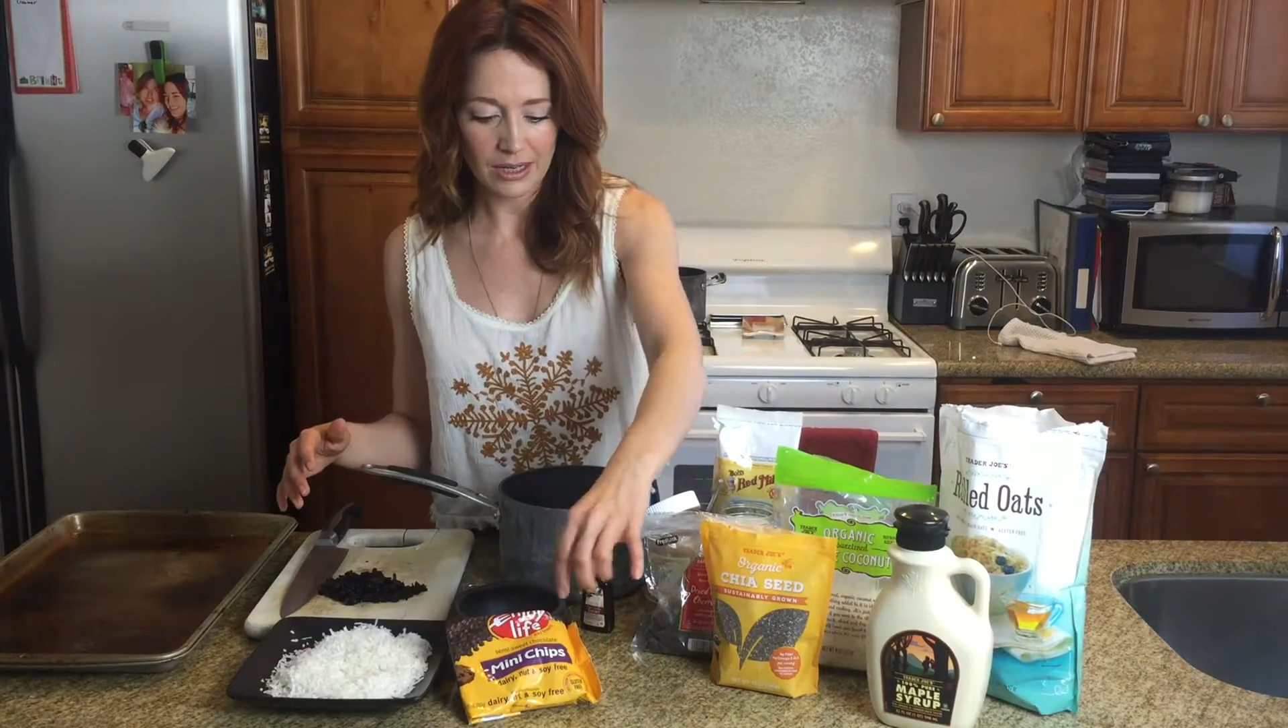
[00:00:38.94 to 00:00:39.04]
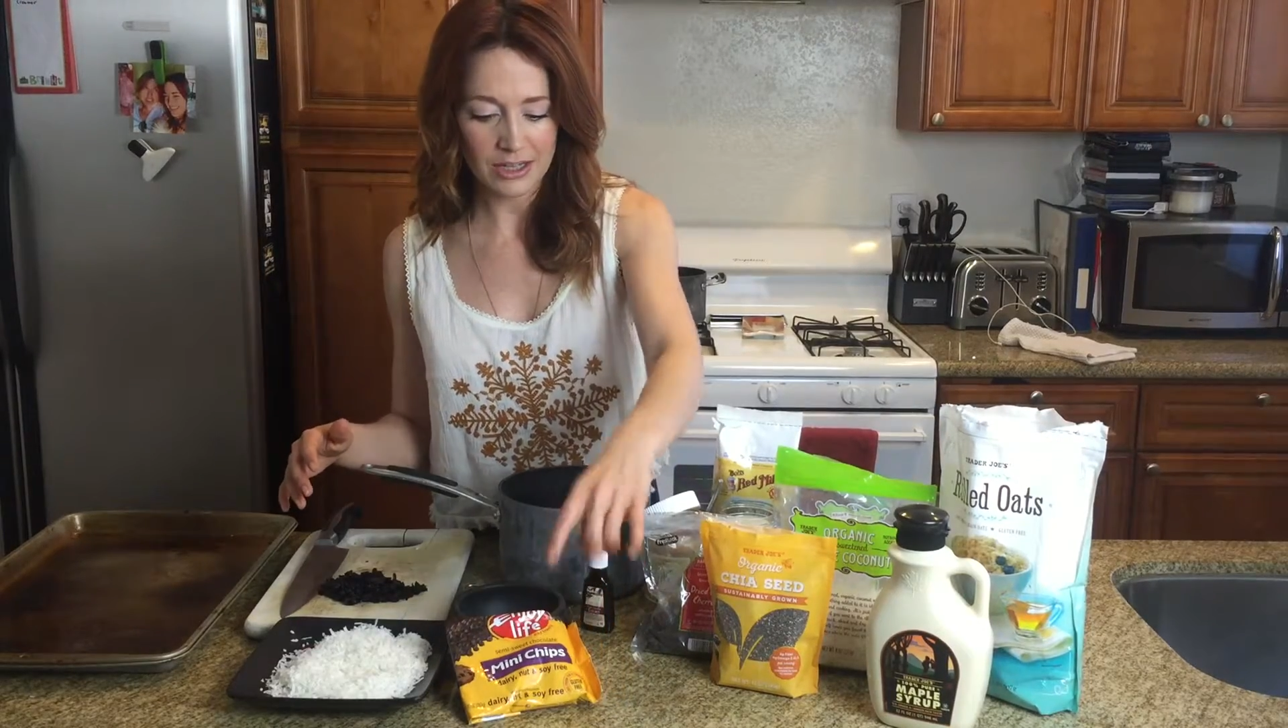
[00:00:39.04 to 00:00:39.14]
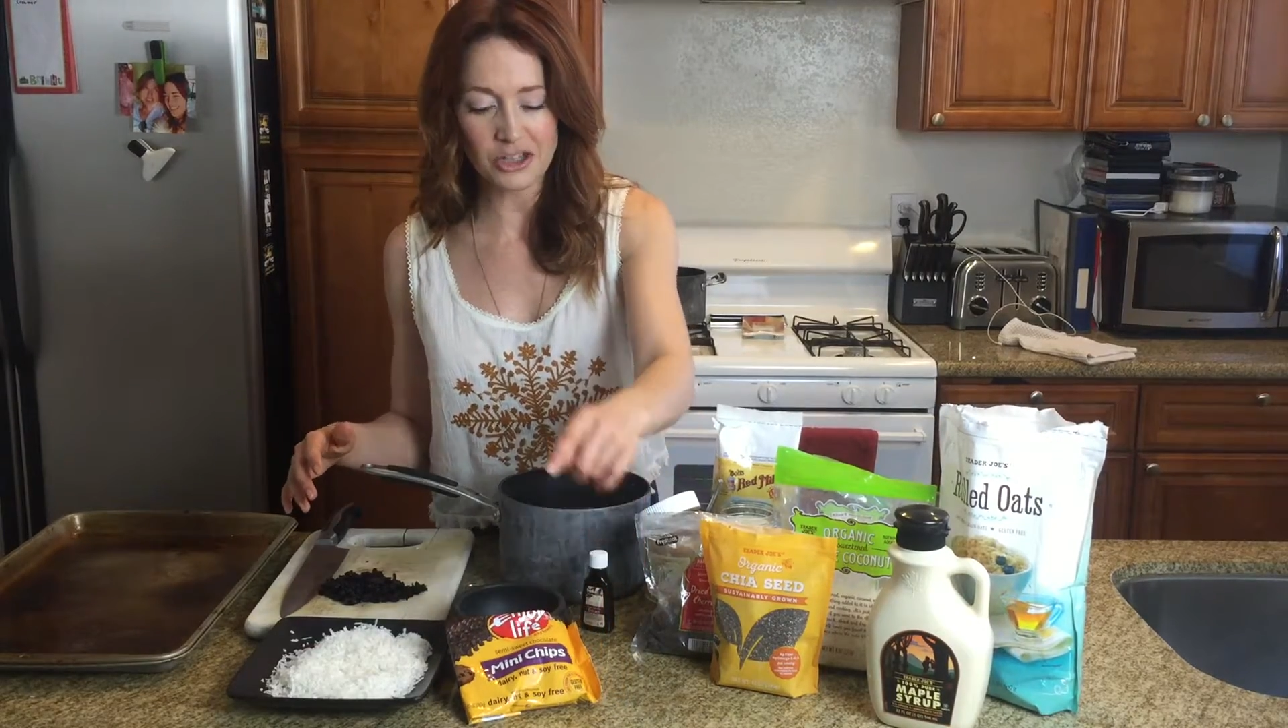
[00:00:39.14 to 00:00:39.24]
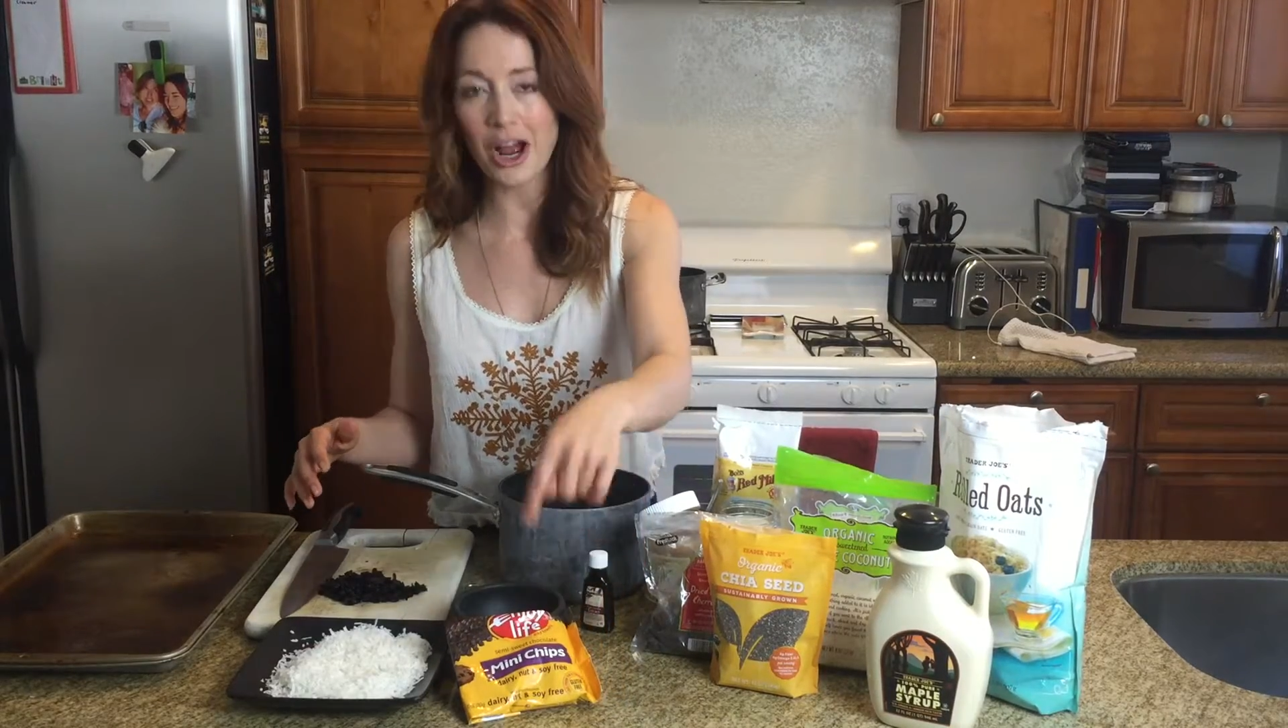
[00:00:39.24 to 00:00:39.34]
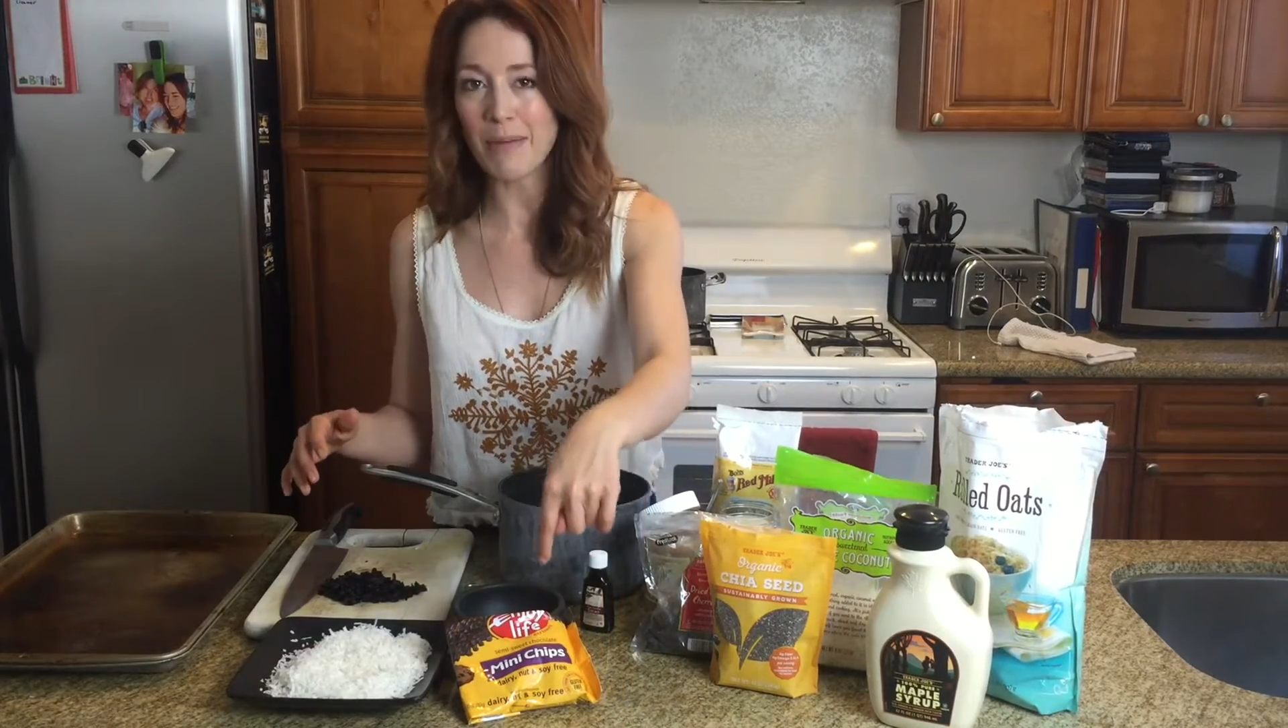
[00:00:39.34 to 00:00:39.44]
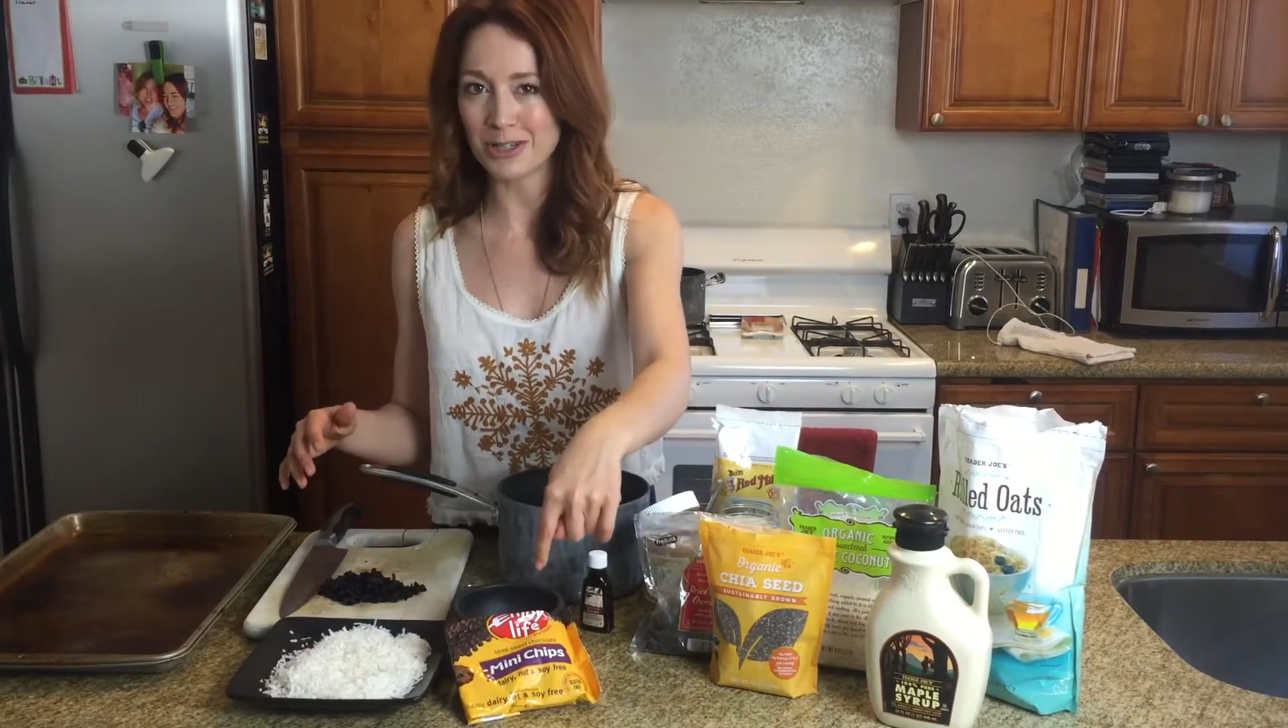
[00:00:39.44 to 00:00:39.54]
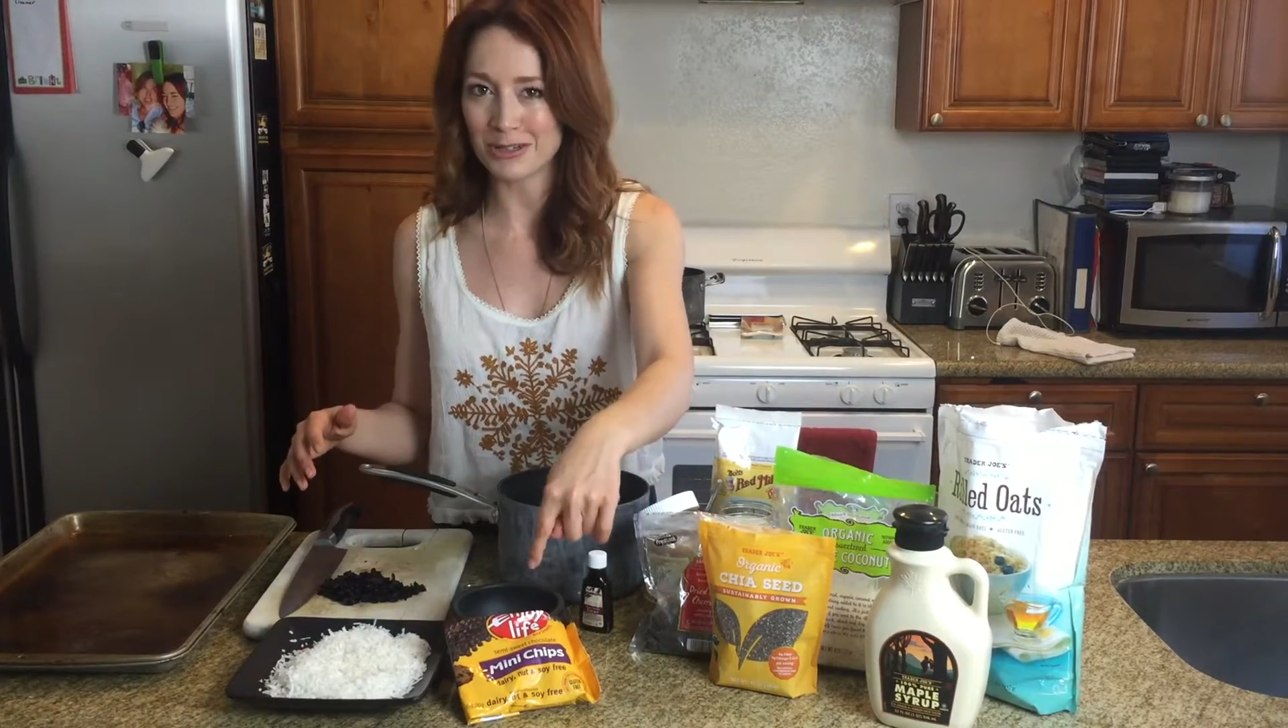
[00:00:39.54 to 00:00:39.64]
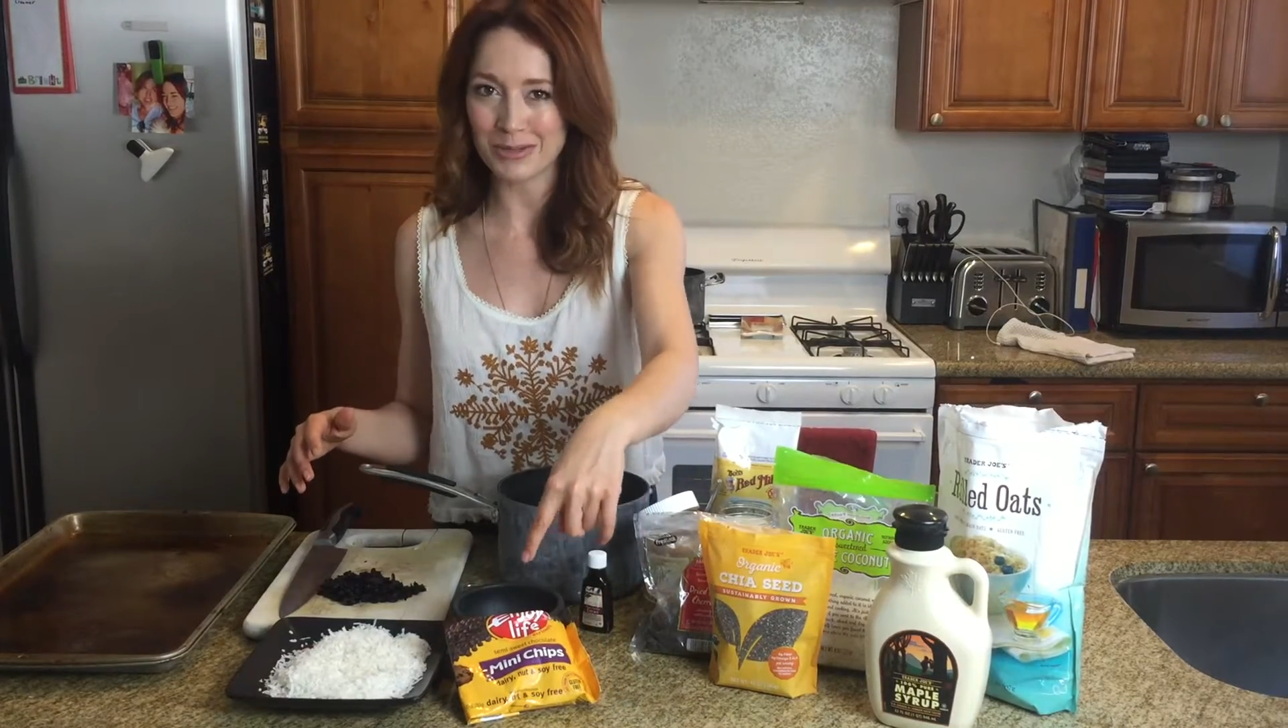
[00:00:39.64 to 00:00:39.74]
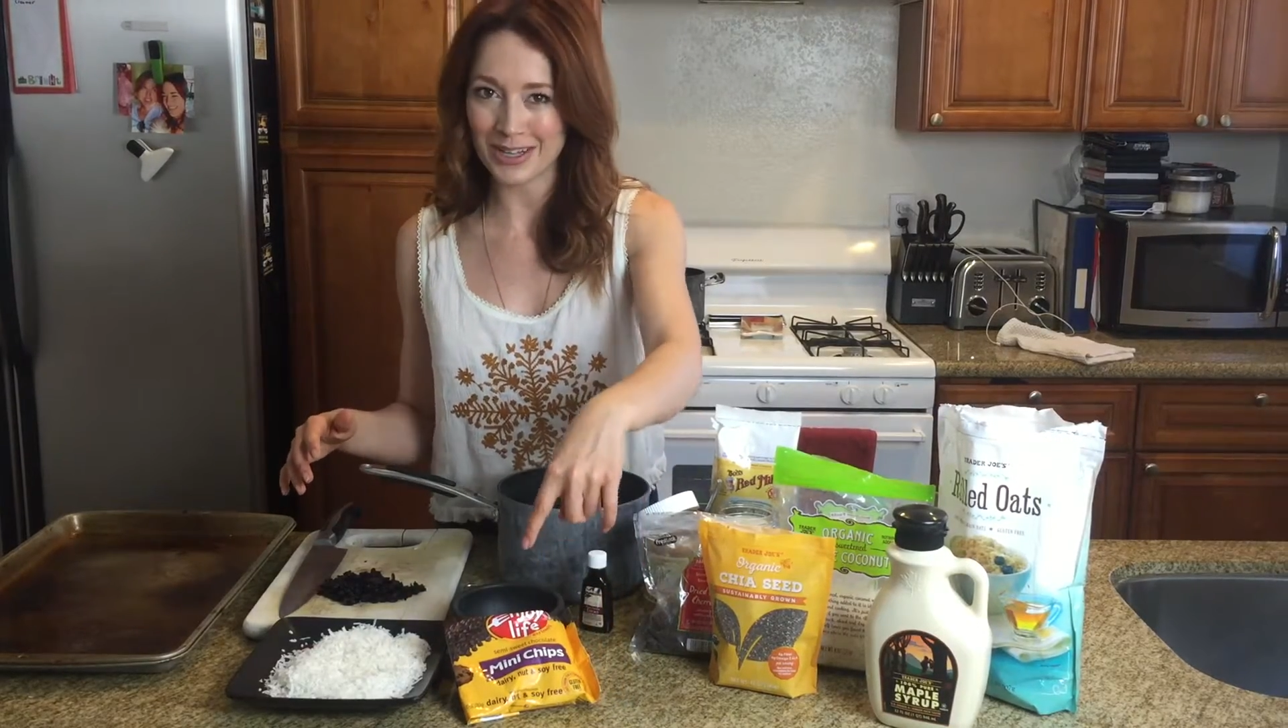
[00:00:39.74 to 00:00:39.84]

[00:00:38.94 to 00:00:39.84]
These are optional,